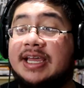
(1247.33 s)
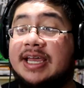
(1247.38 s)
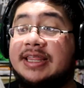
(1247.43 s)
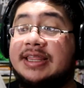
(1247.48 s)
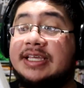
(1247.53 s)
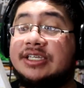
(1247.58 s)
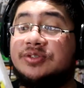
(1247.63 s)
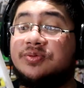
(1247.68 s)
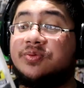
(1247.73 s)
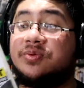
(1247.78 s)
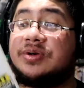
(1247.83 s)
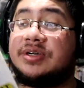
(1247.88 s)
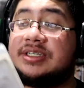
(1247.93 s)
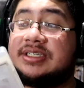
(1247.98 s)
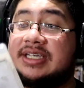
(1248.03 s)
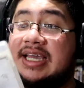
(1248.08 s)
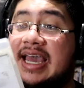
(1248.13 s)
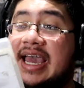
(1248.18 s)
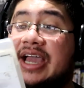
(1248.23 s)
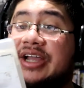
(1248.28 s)
and this
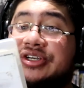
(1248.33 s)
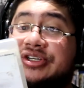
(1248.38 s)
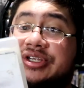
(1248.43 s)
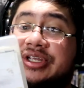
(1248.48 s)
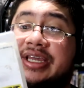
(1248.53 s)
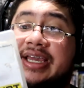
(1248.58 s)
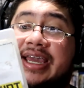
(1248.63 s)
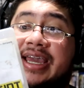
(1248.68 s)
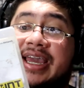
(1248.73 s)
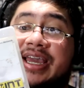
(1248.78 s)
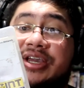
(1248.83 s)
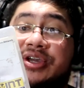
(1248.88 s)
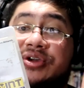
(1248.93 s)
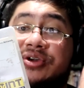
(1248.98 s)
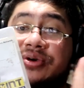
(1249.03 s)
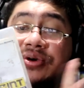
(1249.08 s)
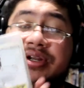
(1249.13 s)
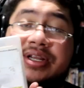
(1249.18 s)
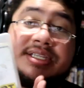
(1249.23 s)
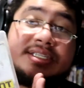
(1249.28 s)
was actually a
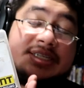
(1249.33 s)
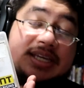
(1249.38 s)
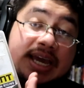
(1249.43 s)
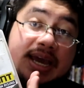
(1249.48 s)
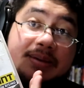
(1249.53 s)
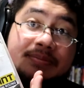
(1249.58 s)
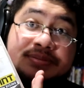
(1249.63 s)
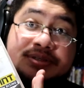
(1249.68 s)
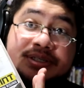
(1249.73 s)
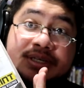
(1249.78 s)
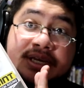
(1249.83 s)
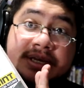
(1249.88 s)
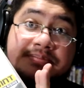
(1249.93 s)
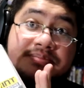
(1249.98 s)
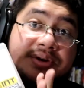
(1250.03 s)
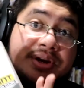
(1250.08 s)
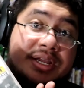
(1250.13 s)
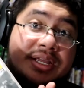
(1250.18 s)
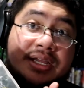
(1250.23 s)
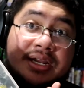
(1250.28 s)
good attempt
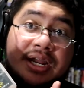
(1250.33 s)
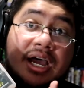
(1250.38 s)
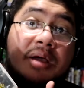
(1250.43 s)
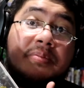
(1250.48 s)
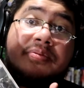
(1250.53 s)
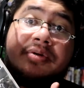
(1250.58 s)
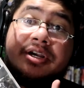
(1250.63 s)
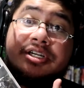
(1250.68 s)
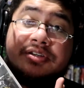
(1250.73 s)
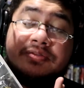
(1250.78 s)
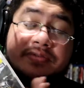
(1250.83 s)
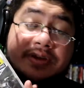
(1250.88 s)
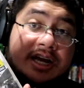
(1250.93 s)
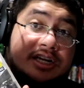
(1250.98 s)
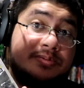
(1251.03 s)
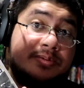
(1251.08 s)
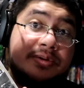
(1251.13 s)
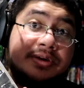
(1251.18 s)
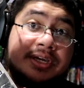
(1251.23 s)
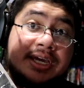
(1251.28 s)
in bringing an Operation
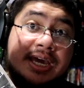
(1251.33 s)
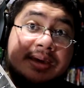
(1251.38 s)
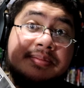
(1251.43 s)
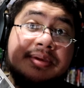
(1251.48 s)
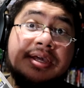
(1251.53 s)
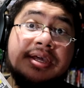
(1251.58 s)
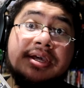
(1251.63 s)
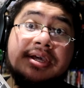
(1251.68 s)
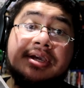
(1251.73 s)
Flashpoint game